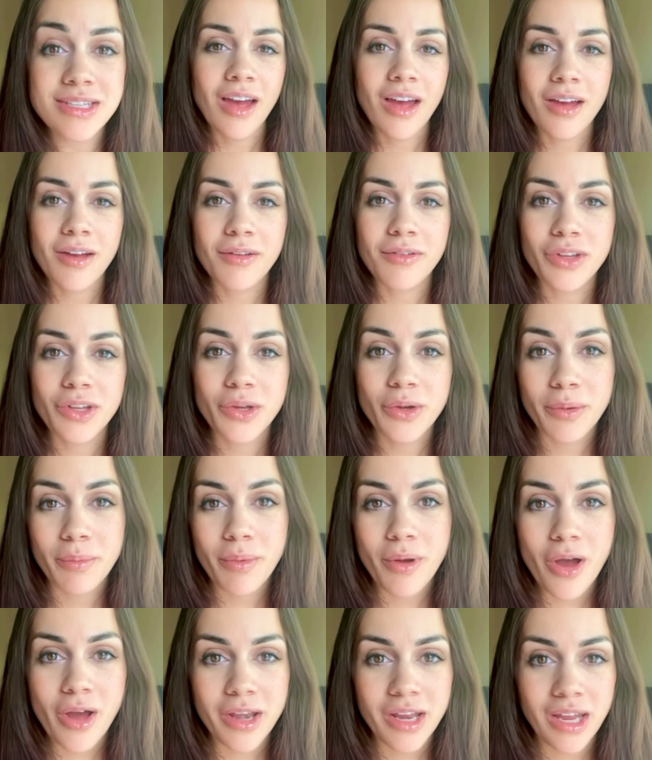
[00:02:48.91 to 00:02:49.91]
of your
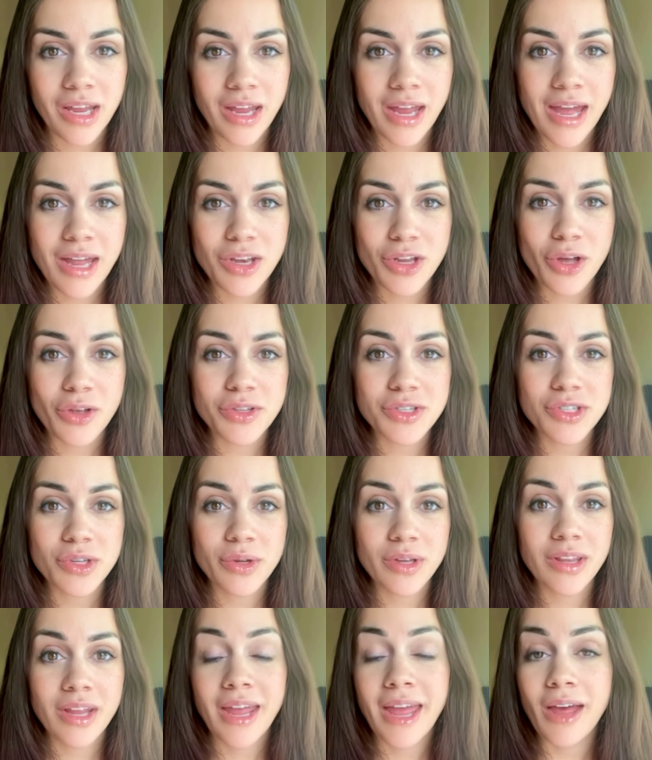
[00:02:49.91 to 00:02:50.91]
body and also
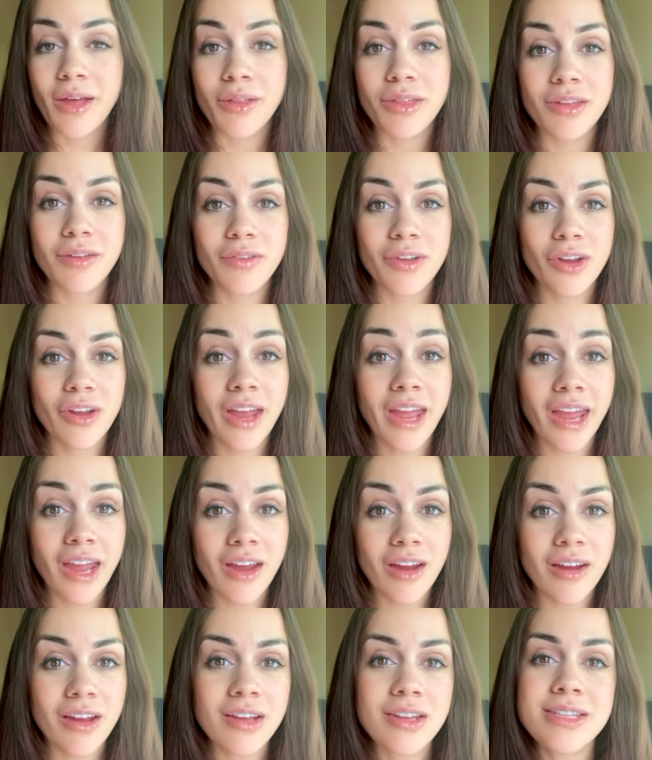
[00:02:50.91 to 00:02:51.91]
in the health of your hair
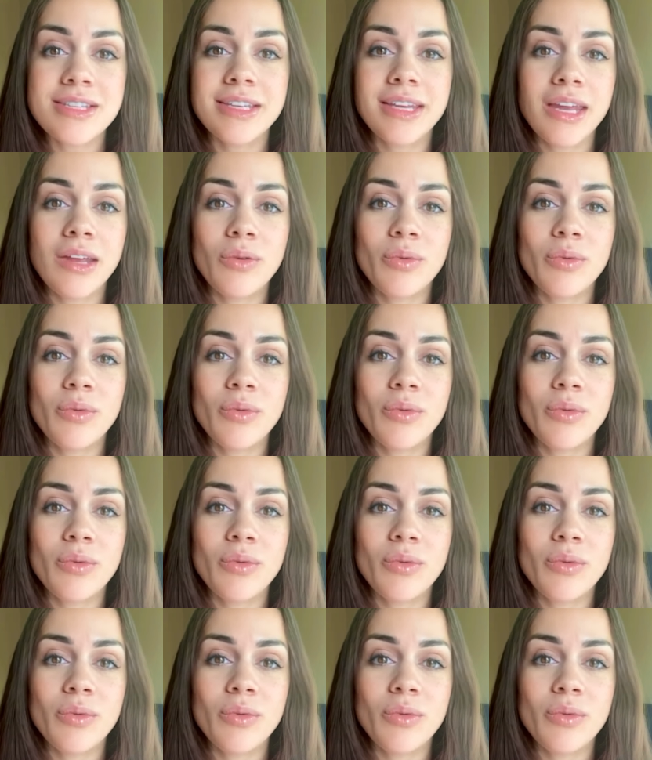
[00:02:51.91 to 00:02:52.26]
and skin,